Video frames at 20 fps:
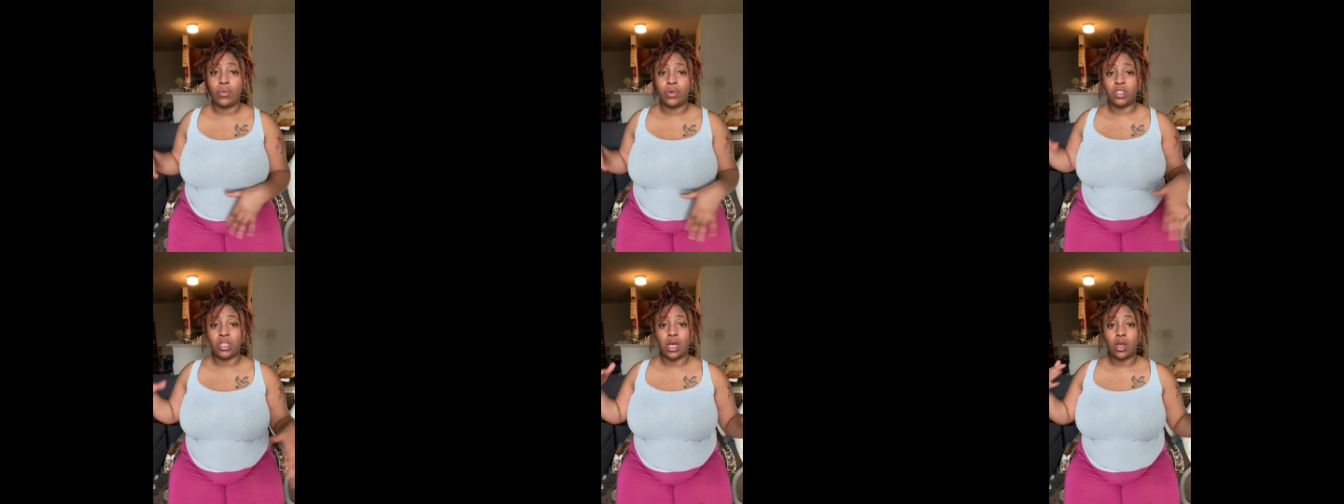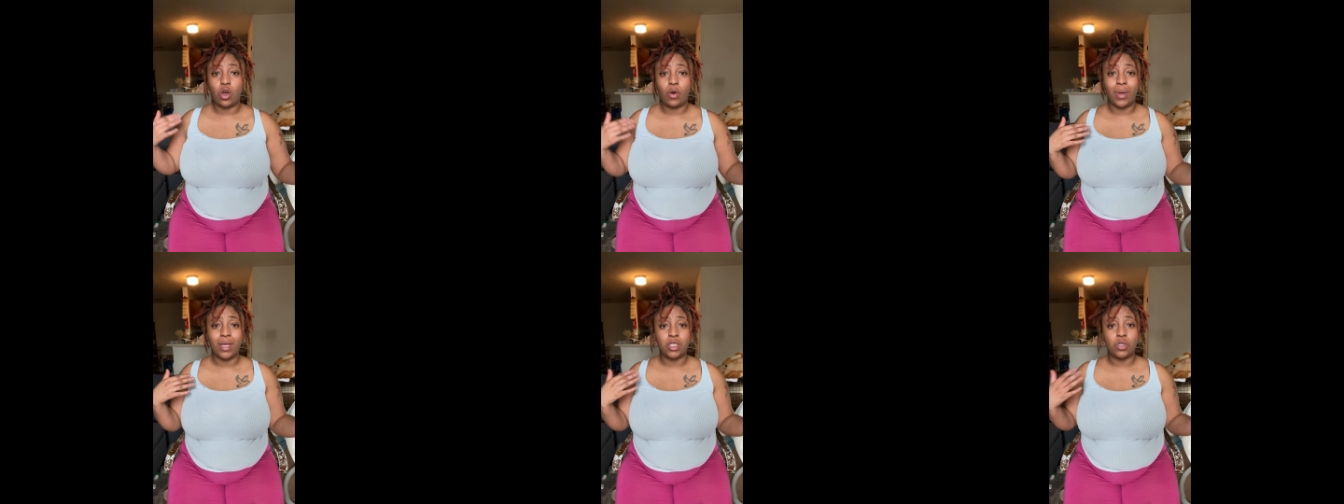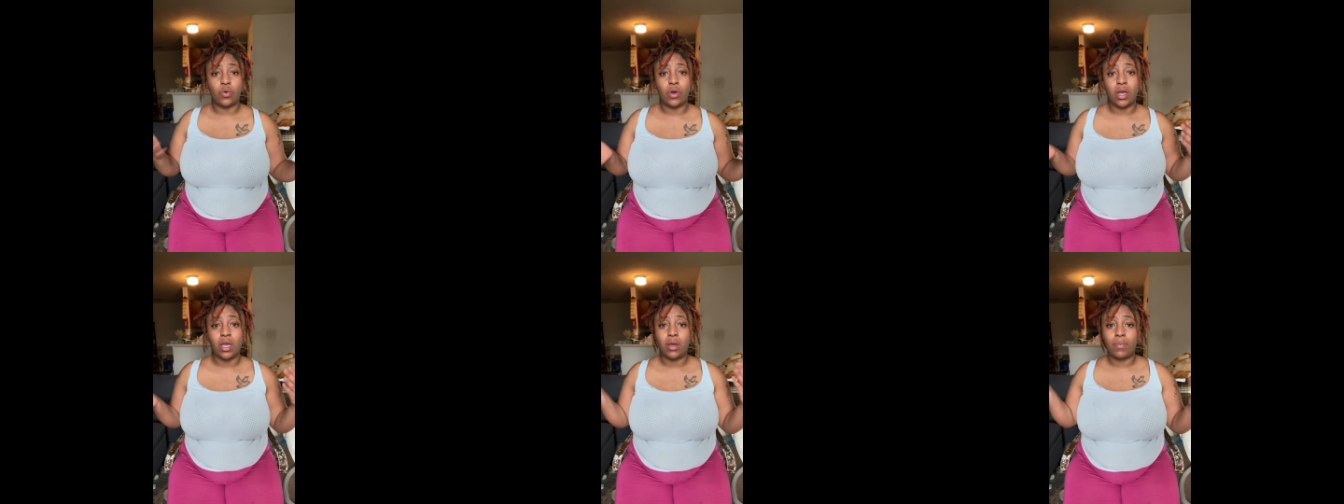which I go back
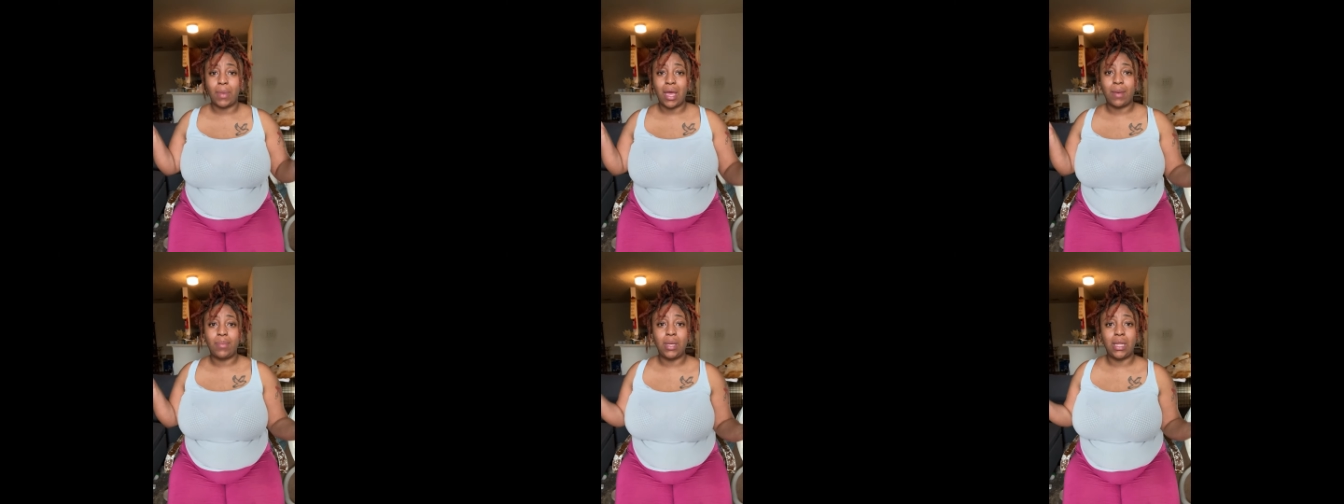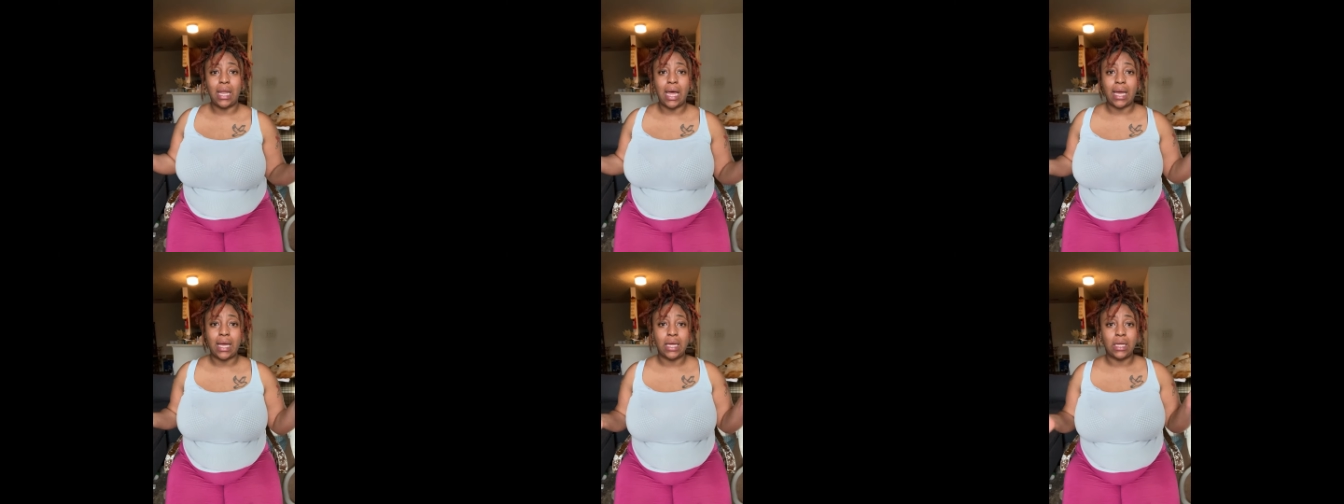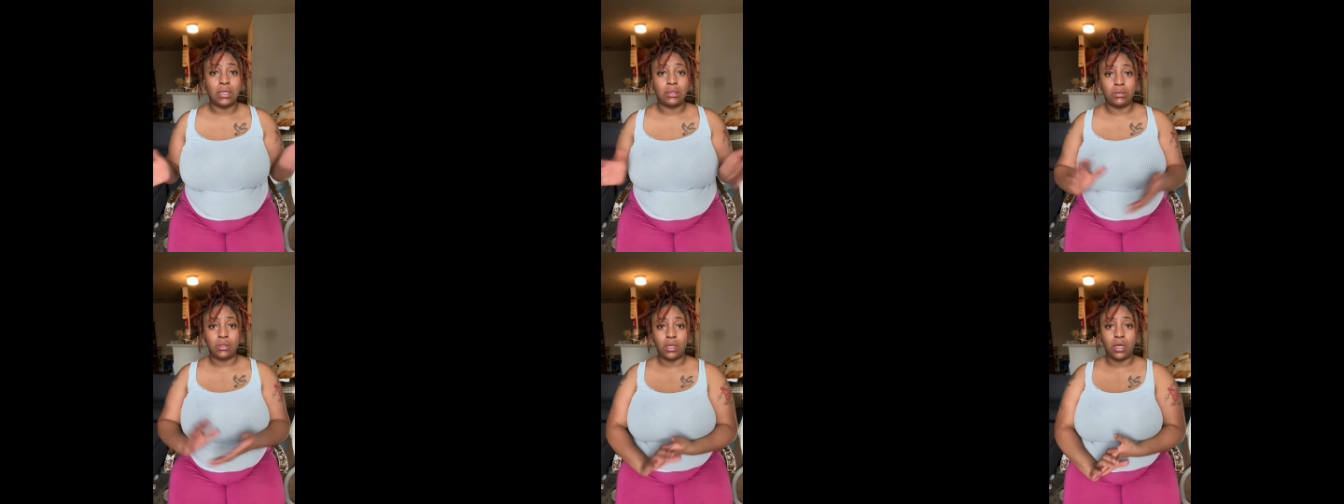to work in maybe like
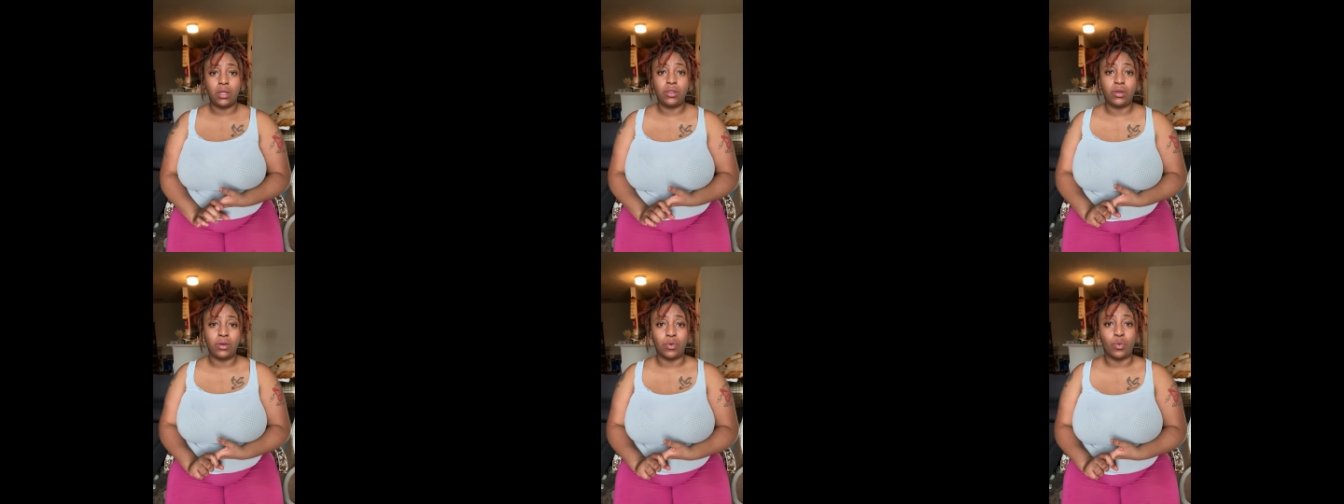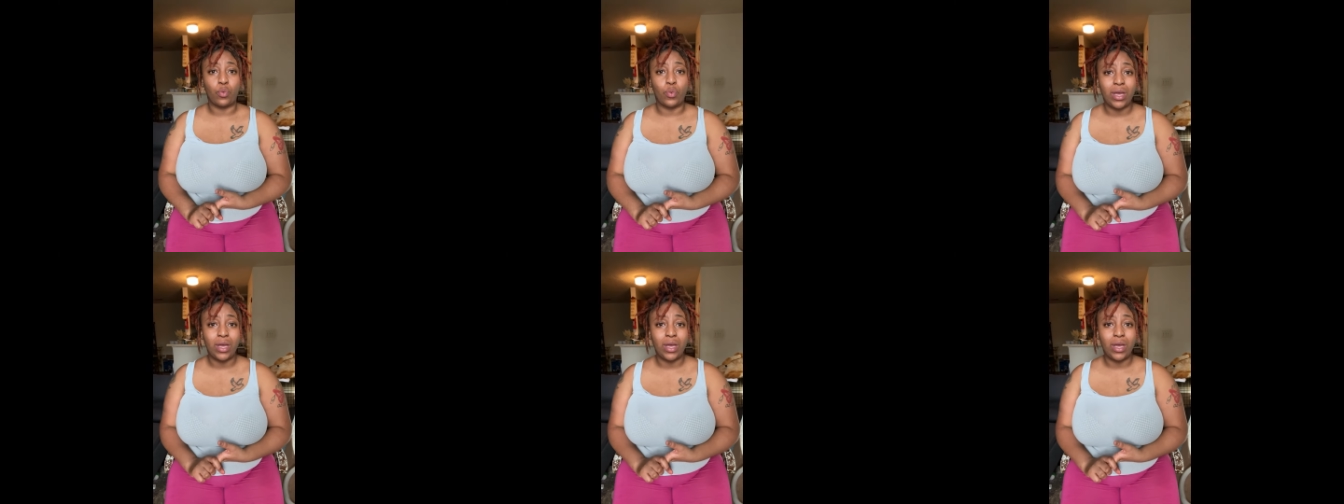another